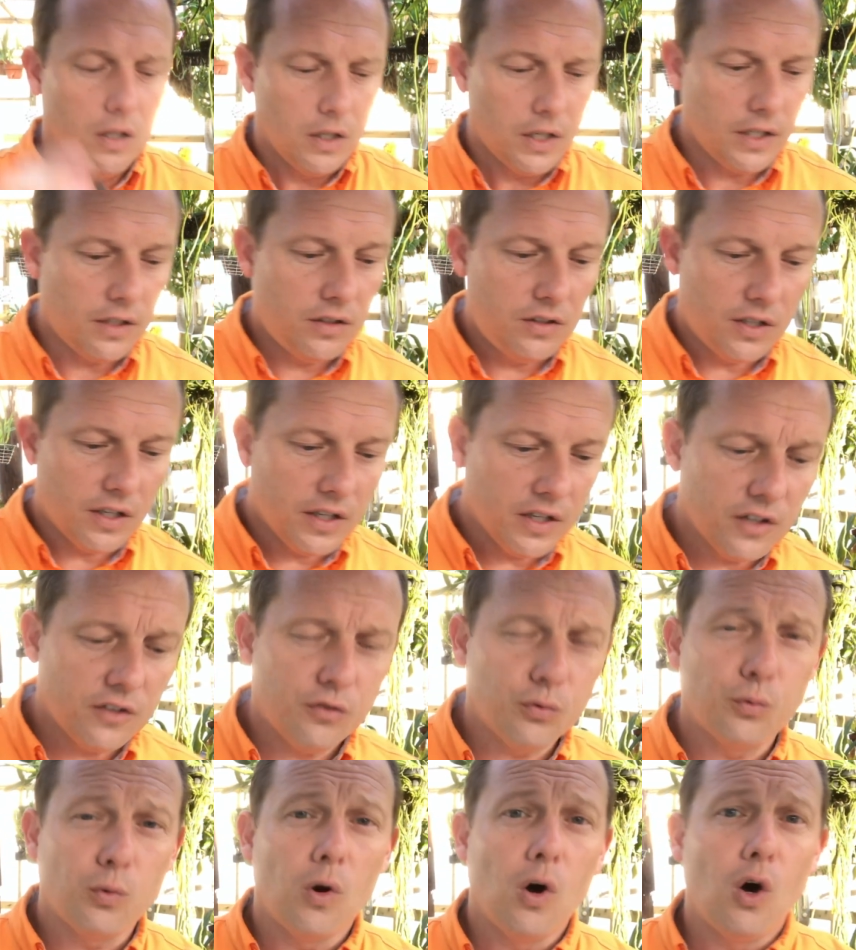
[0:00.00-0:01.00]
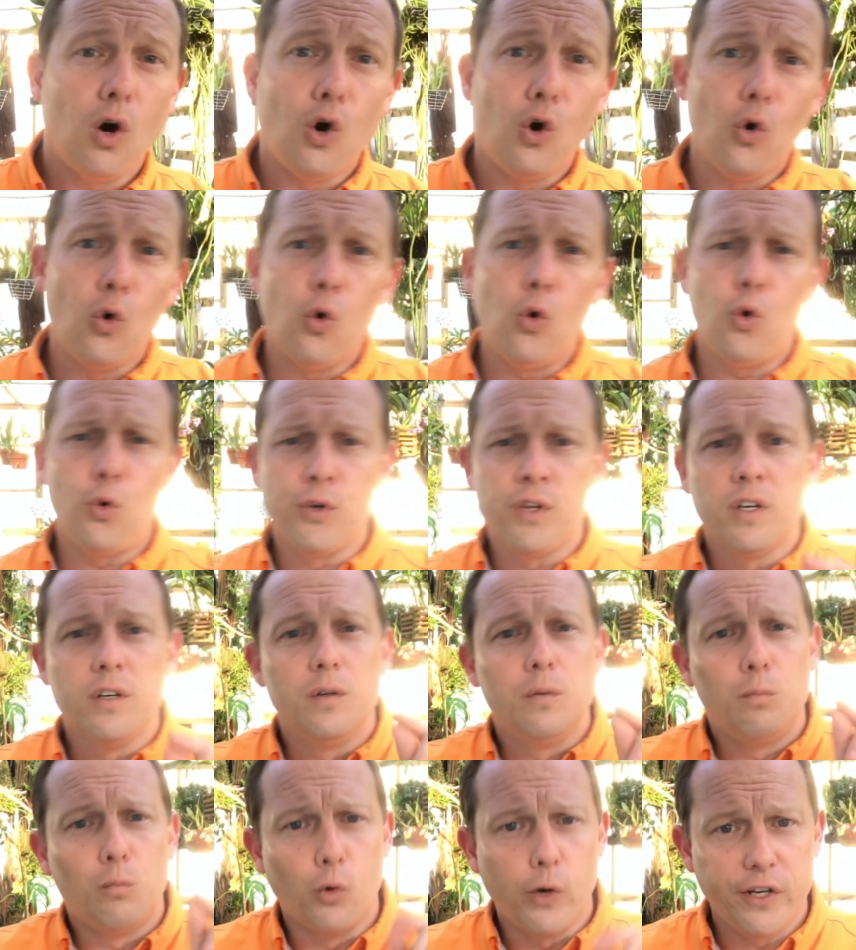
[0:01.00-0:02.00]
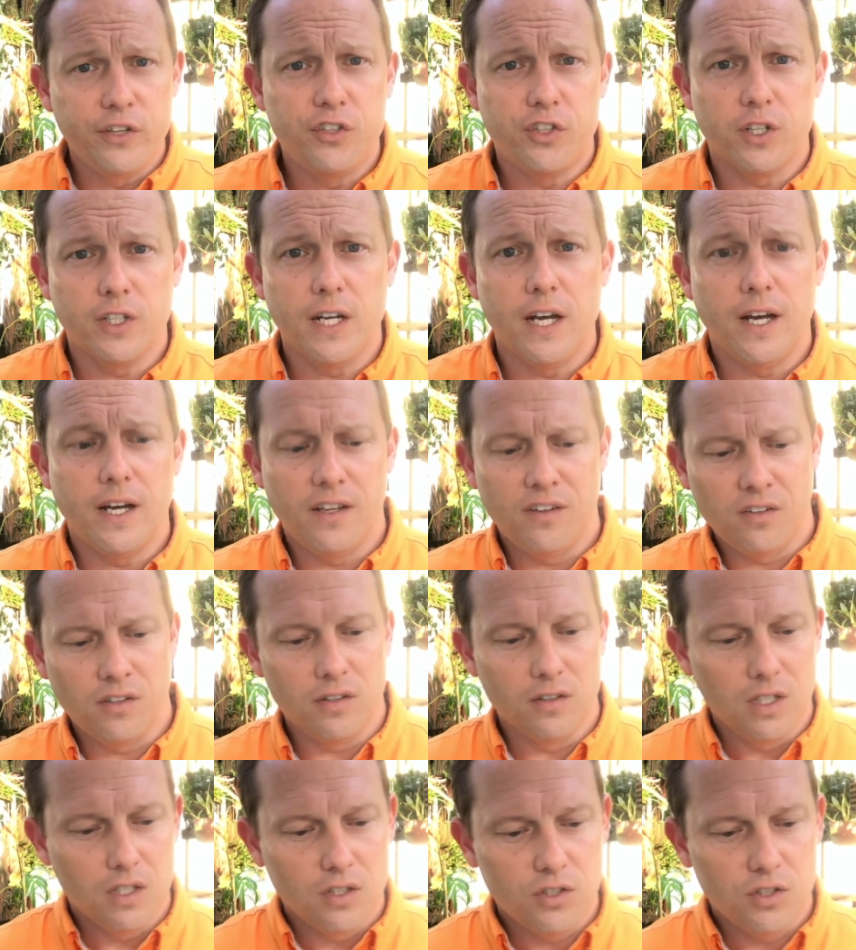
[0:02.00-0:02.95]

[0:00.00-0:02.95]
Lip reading: It does hold moisture, guys.